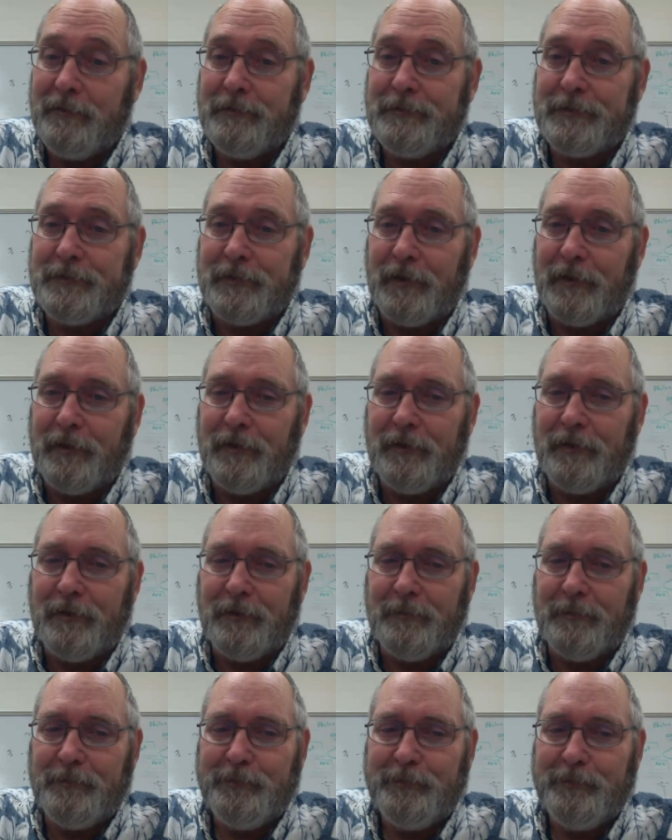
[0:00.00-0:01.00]

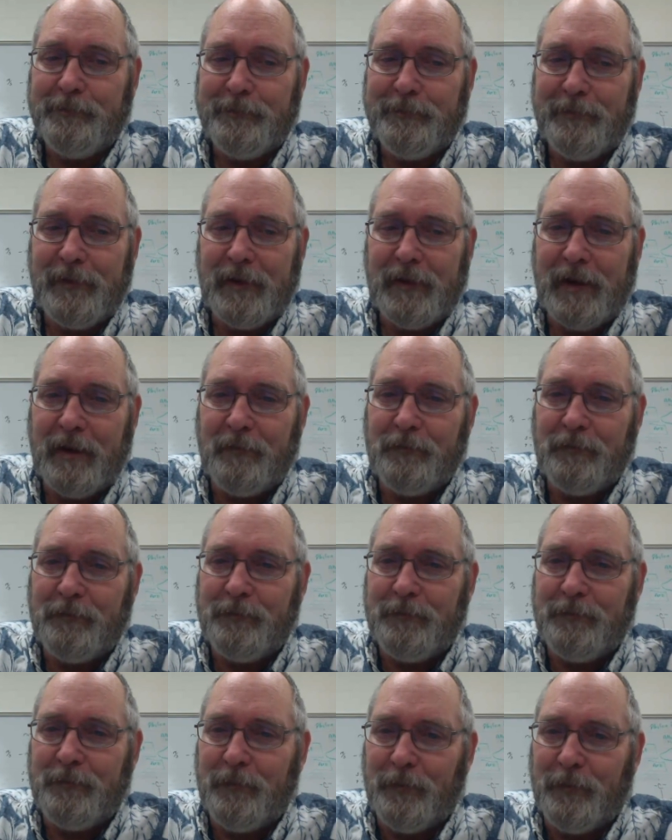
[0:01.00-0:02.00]
So
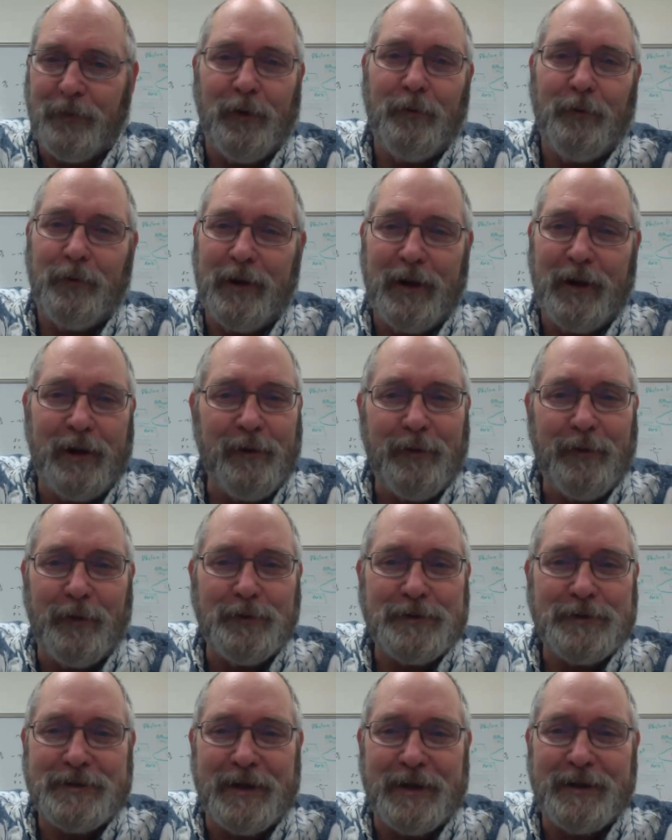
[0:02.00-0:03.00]
if though any of
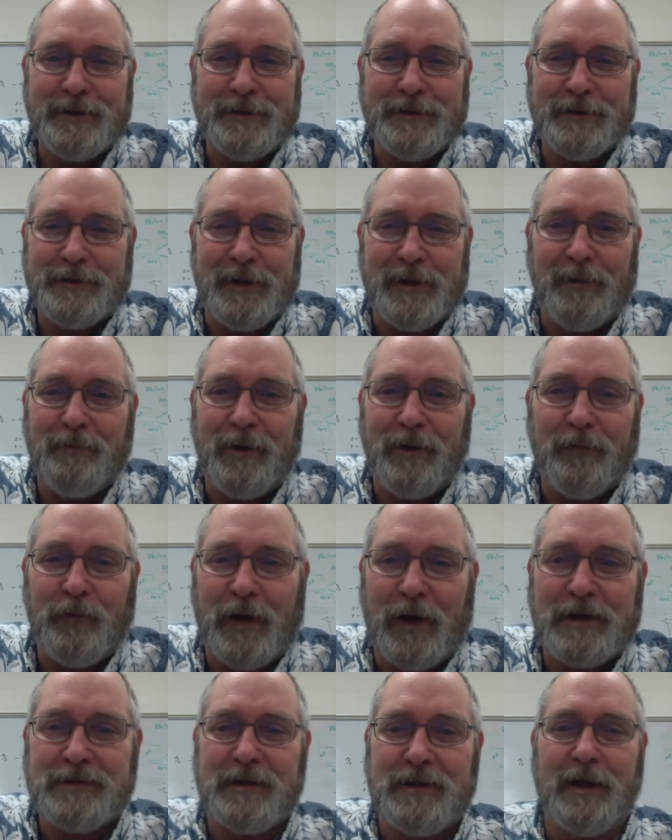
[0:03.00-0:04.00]
those things are something you're
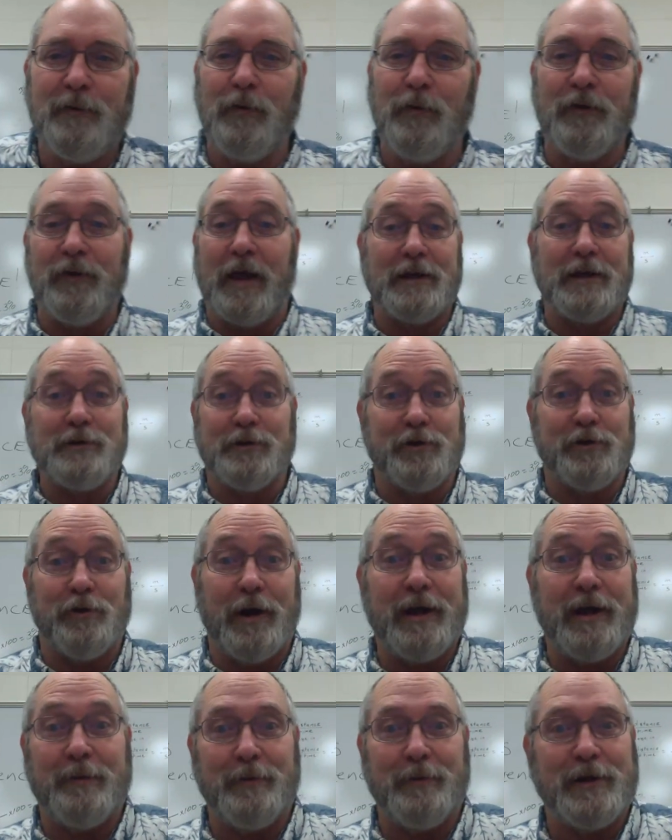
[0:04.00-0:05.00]
fascinated with, that's
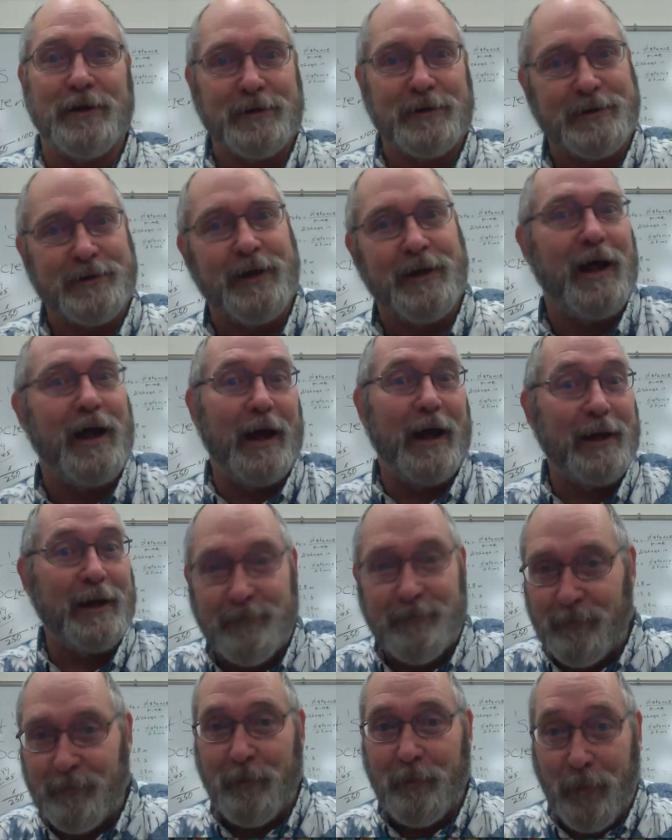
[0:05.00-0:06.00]
great because then I
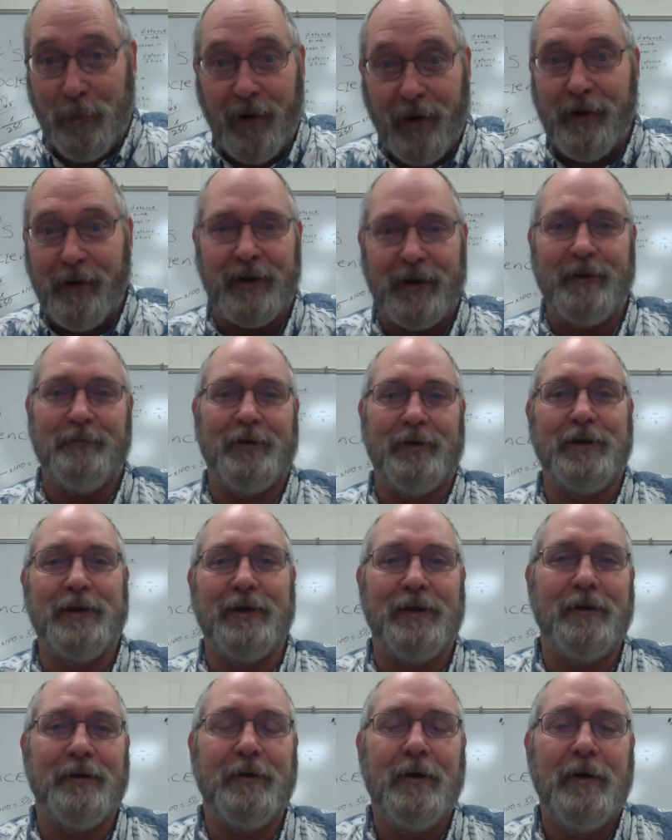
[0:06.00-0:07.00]
can be part of it,
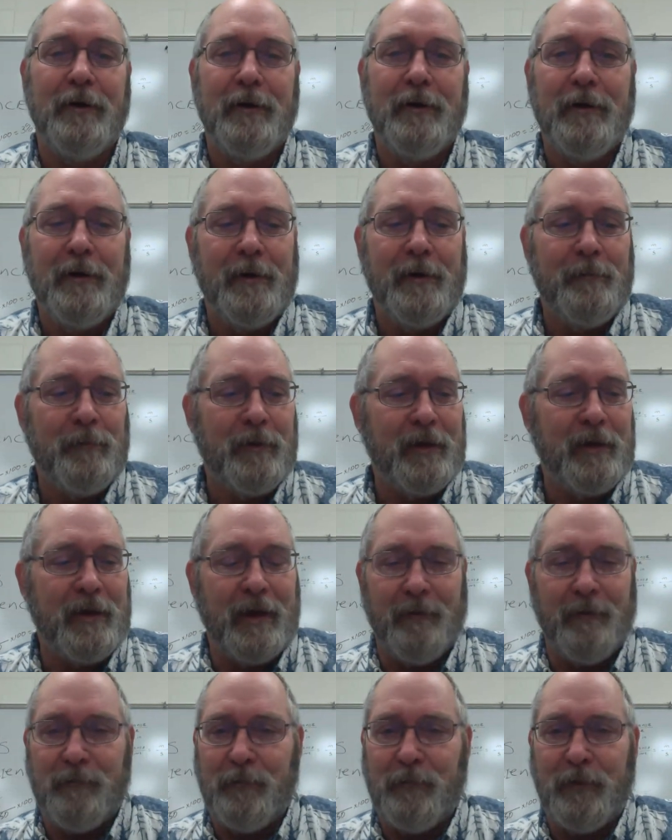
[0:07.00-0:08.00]
you know.
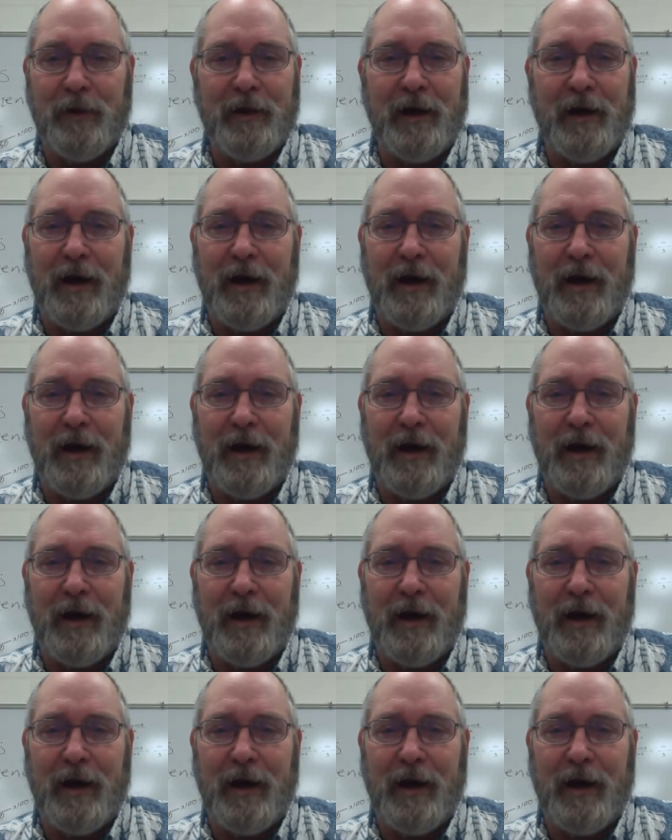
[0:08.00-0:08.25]
If